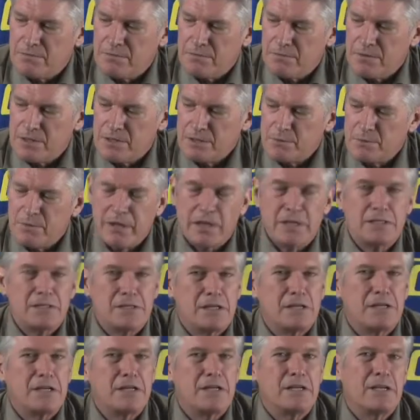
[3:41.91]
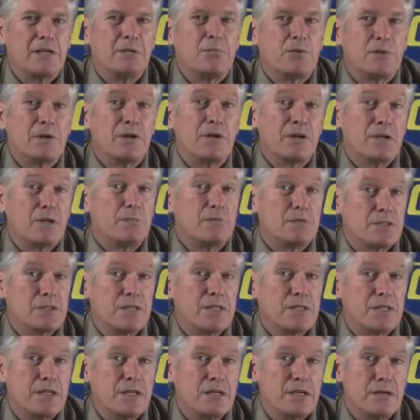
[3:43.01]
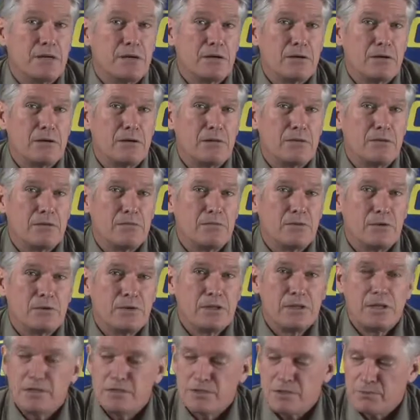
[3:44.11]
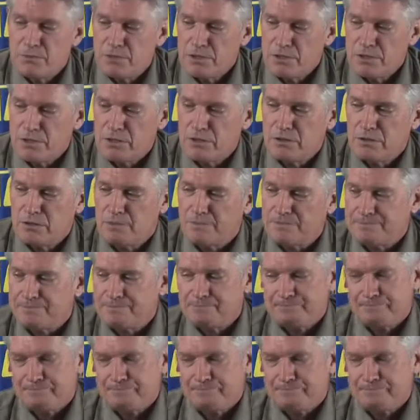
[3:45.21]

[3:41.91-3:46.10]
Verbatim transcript: much past 99.9% percent 09 of the air really does you much good.